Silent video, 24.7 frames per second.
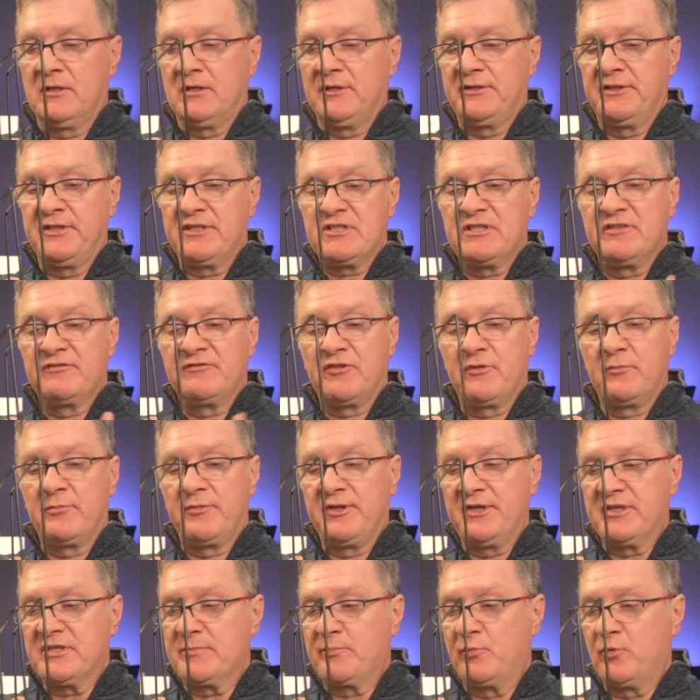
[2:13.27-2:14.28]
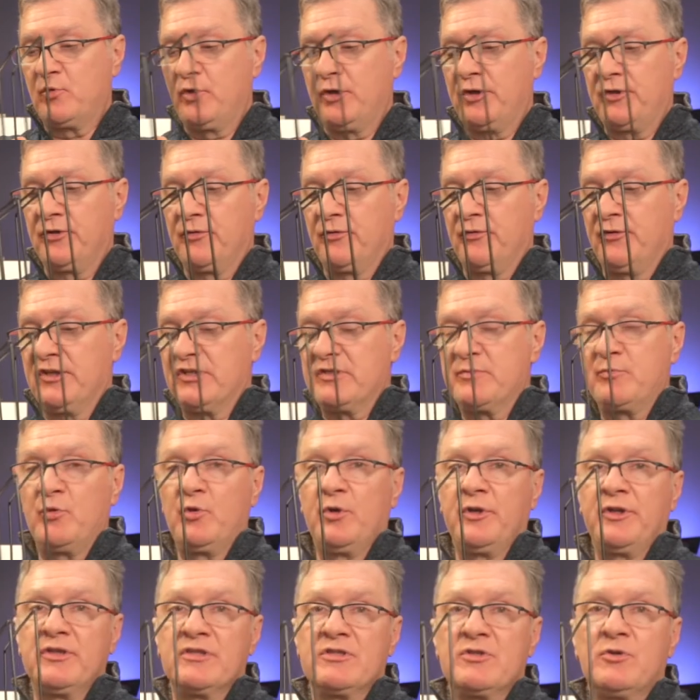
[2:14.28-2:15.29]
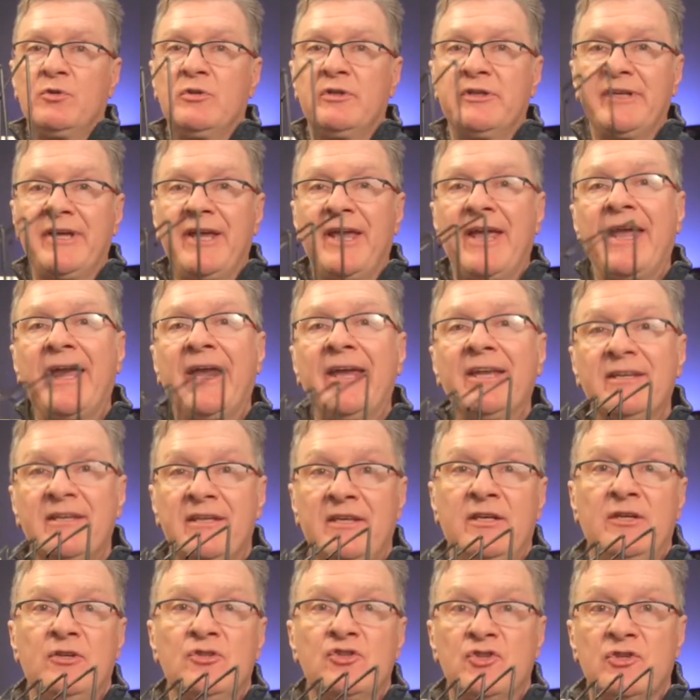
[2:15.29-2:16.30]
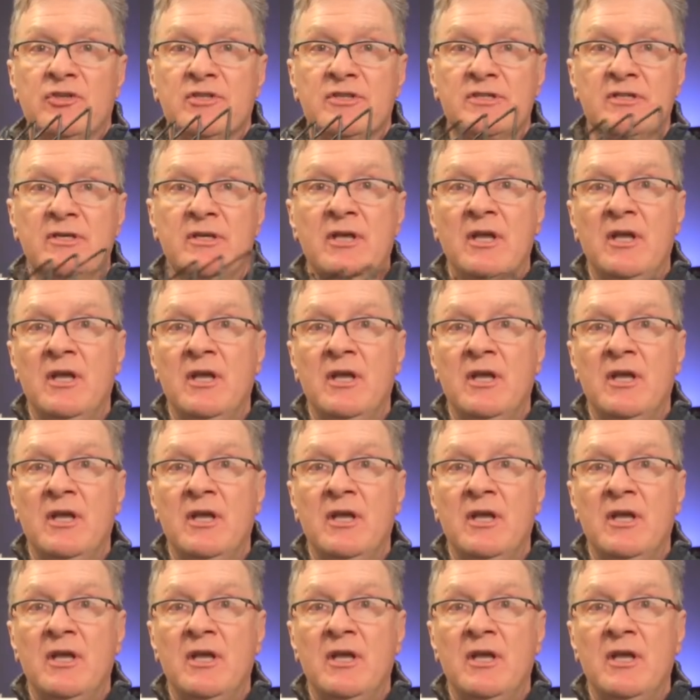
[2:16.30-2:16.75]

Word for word: distance from this point to this point is only 8 inches.